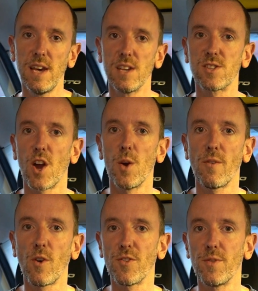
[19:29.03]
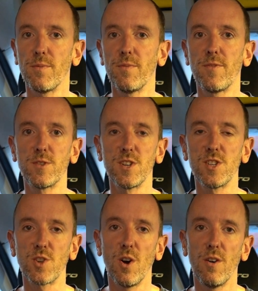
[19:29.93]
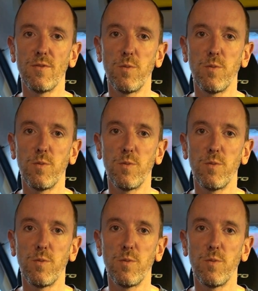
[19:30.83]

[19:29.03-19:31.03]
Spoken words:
So I've got some footage of